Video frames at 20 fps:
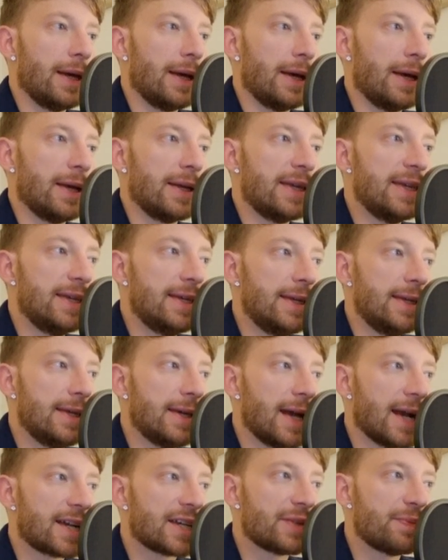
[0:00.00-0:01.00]
He
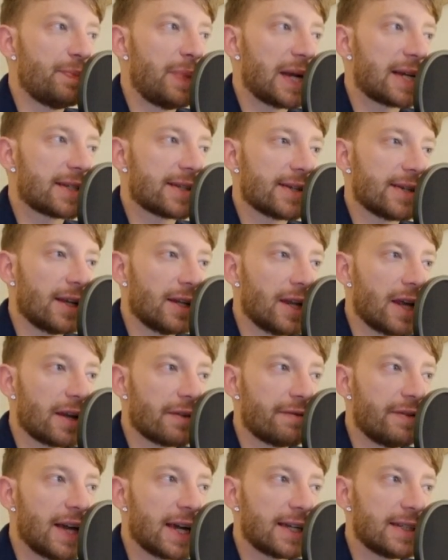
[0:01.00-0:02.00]
expects a lot
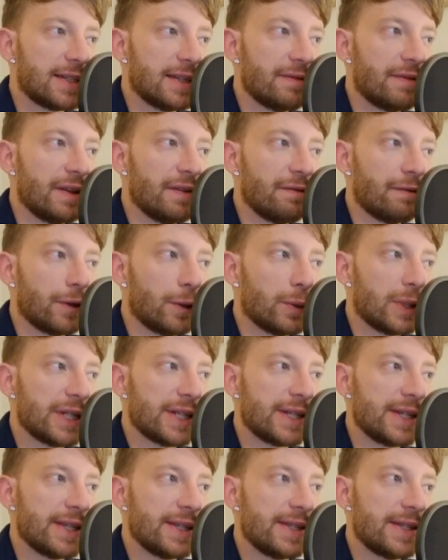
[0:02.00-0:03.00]
of negative
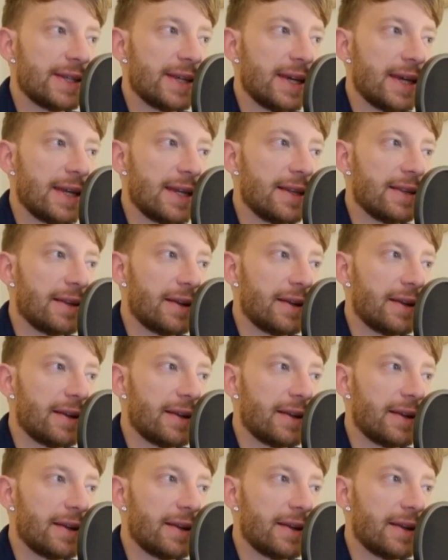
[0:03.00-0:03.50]
influences in